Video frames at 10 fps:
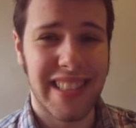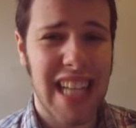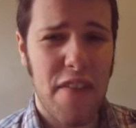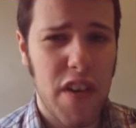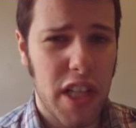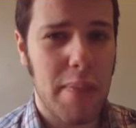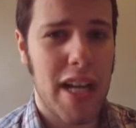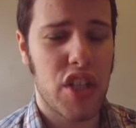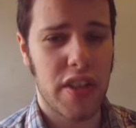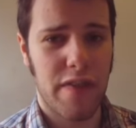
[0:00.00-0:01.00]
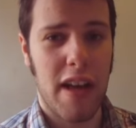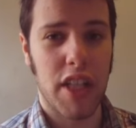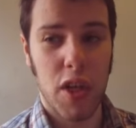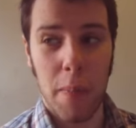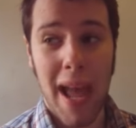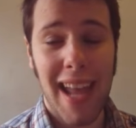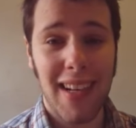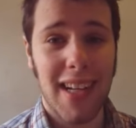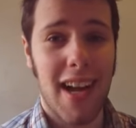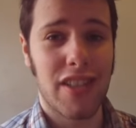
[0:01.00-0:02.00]
and definitely mention the fact that you're
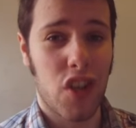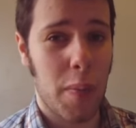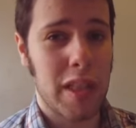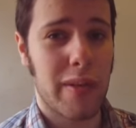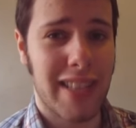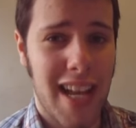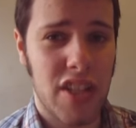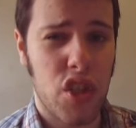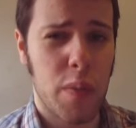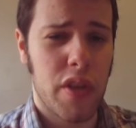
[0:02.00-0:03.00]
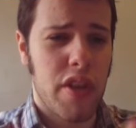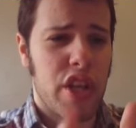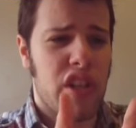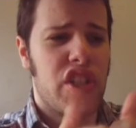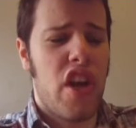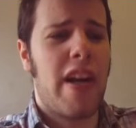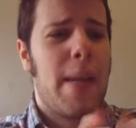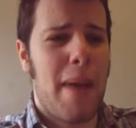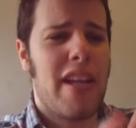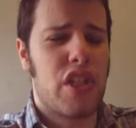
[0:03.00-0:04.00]
paying a guy to come into a test tube so that you can
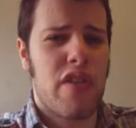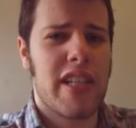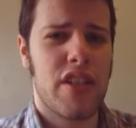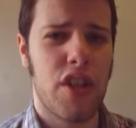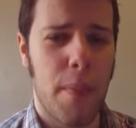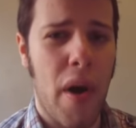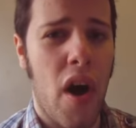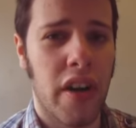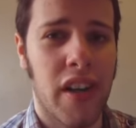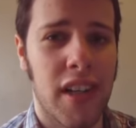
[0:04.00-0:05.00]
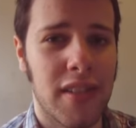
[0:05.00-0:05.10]
turkey baster it into your partner.